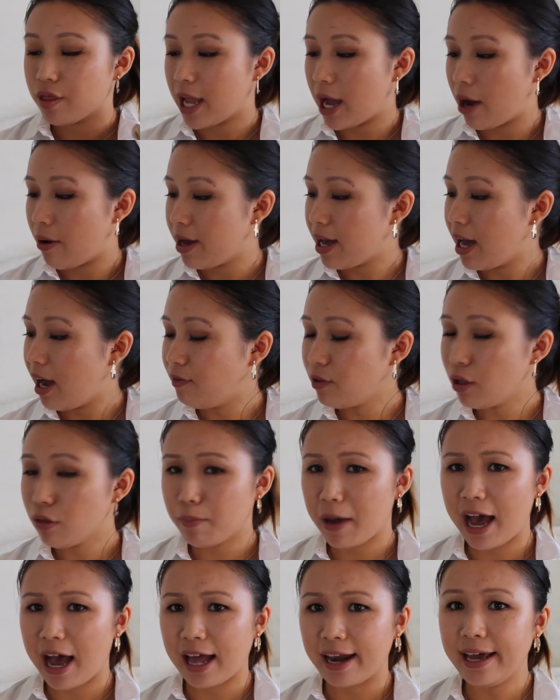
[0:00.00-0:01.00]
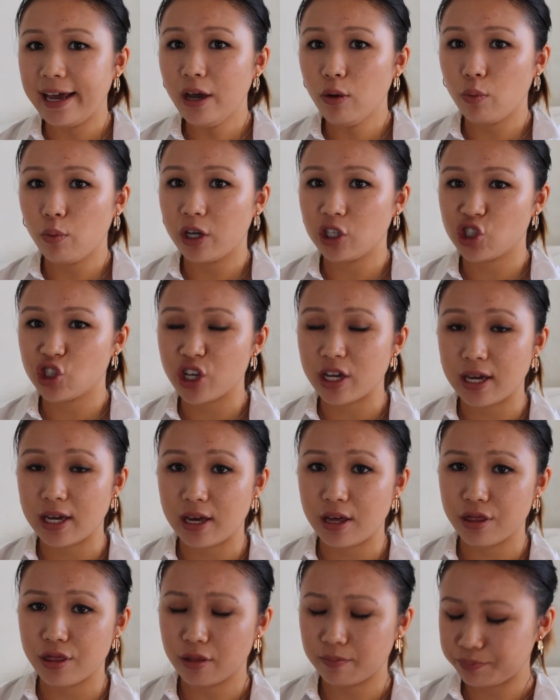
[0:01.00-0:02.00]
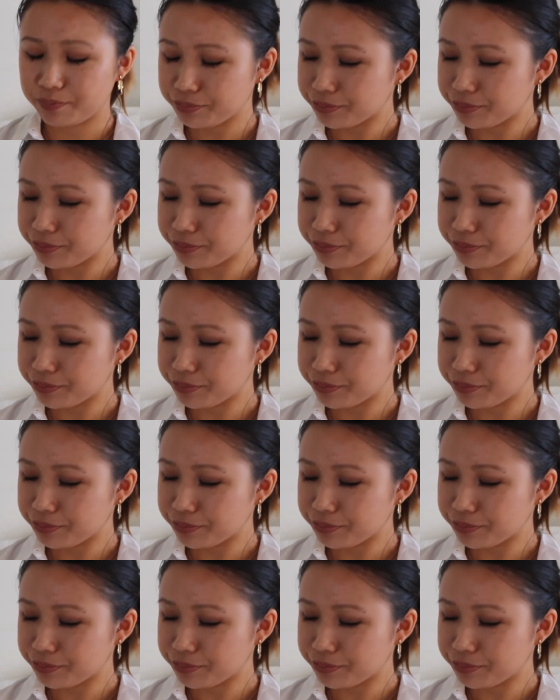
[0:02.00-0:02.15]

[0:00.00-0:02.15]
Now I have this palette which is,